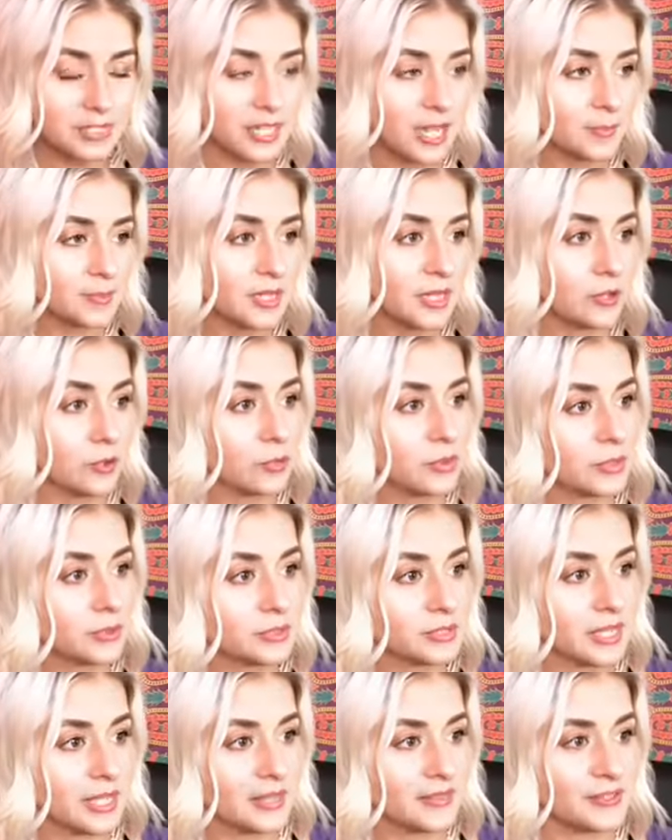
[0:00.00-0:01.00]
top 10
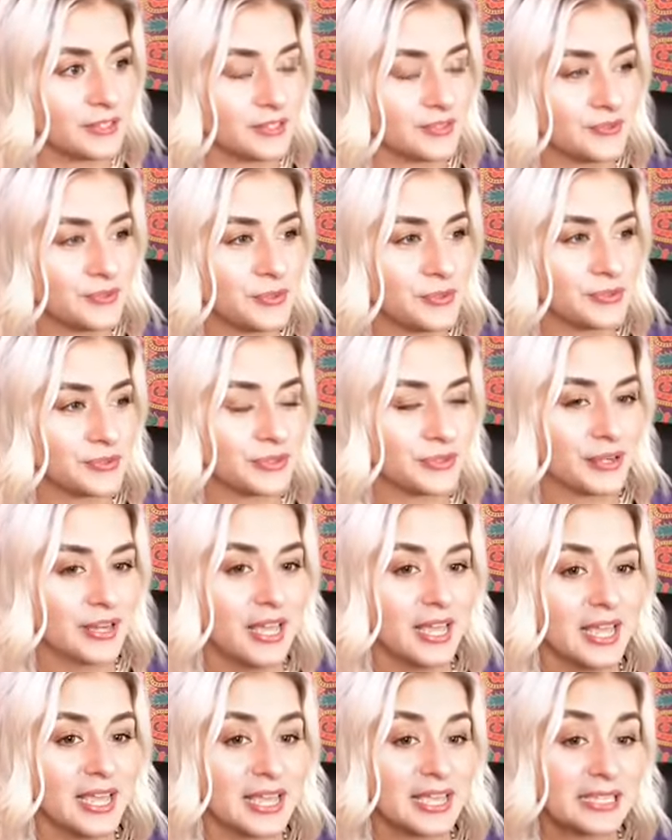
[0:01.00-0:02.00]
oils and the diffuser
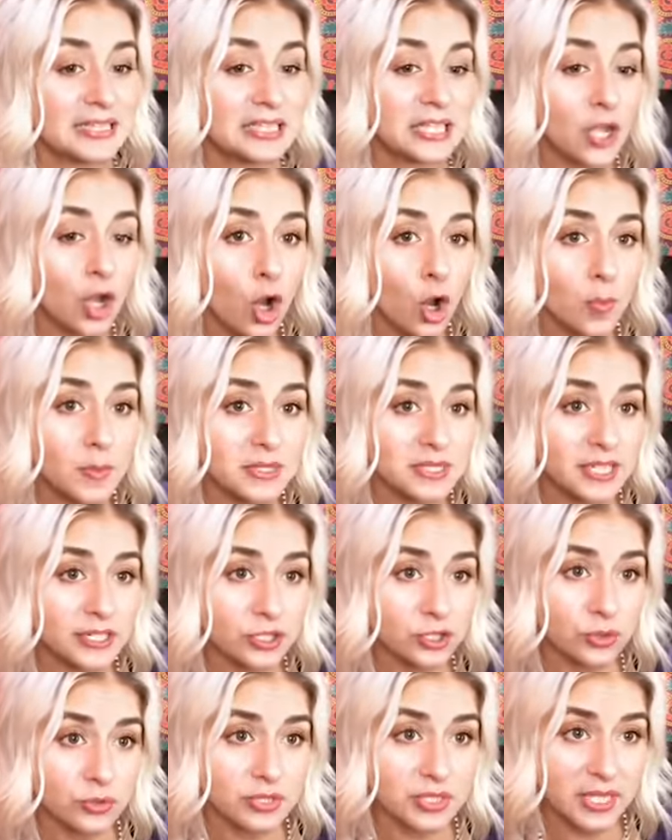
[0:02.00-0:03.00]
is the Home
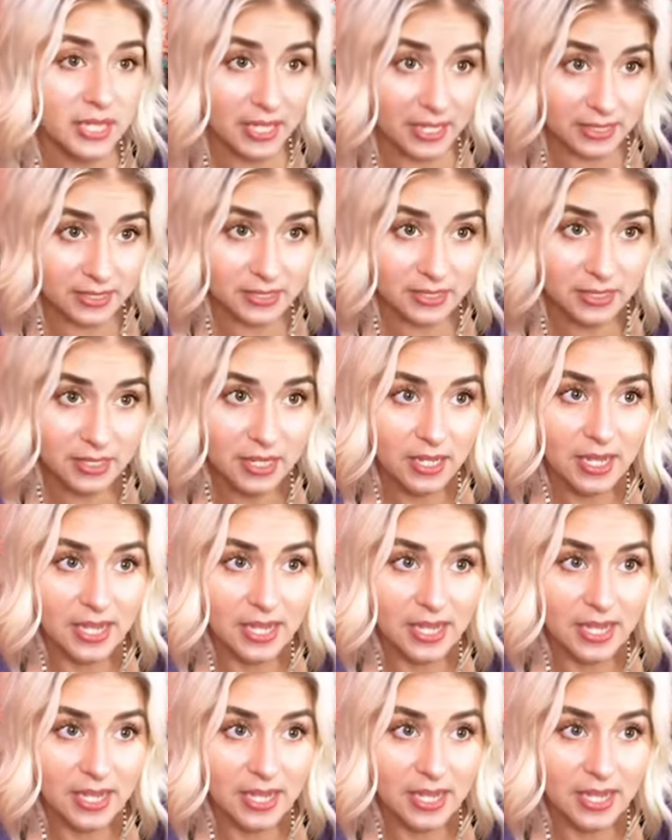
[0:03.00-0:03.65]
Essentials kit.